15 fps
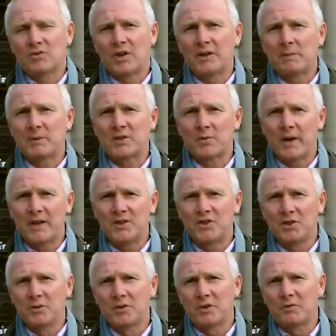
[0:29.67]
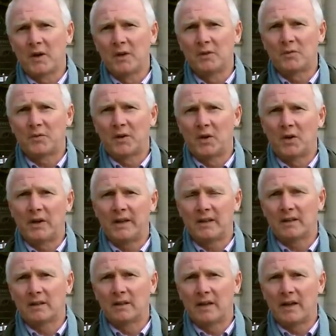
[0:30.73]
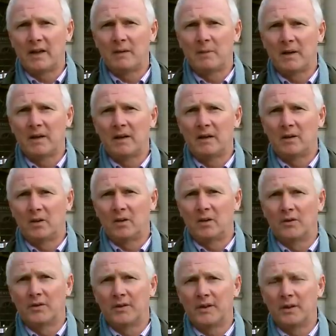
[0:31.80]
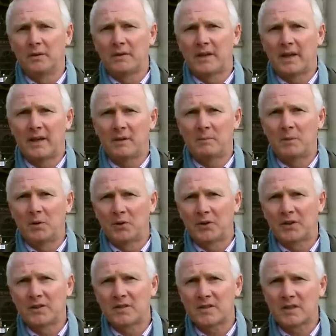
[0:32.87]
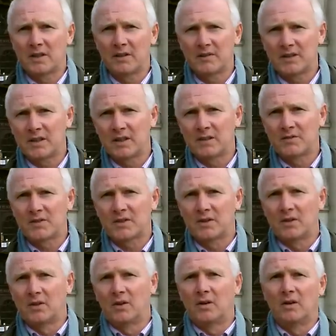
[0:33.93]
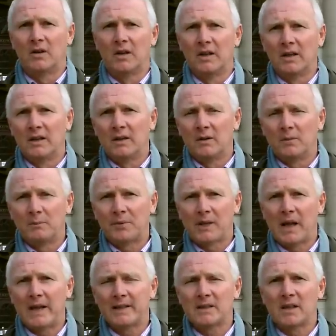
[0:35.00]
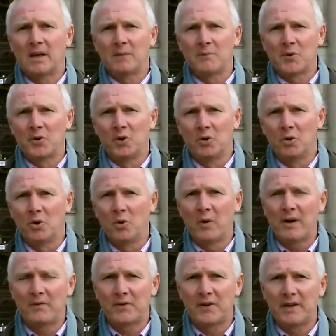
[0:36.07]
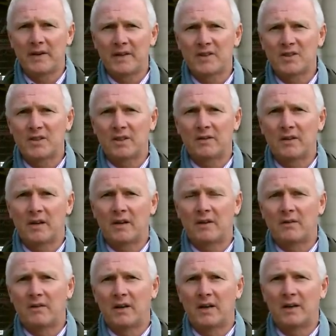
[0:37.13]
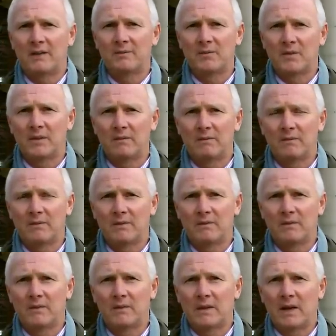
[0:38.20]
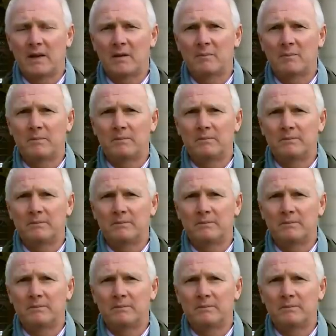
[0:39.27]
trying to persuade you to vote for either Labour or UKIP or the Conservatives or Clyde Cymru, whoever it is that they're